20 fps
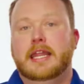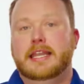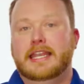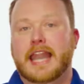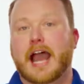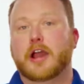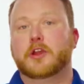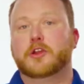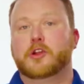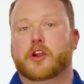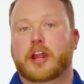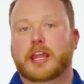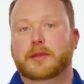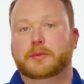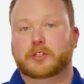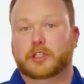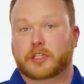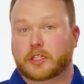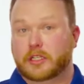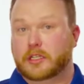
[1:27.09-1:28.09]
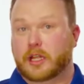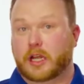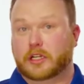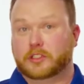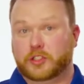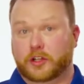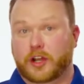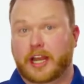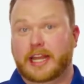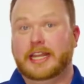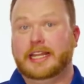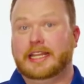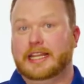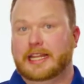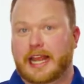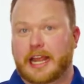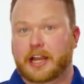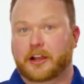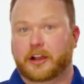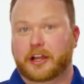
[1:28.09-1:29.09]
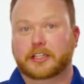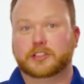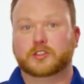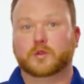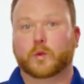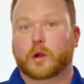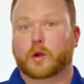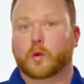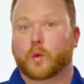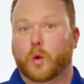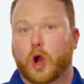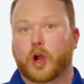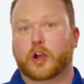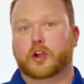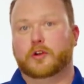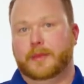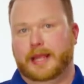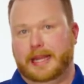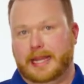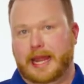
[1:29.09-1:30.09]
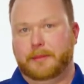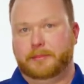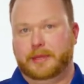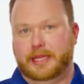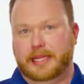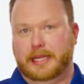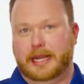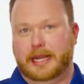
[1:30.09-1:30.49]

Now you're able to conduct training in areas where water may not be an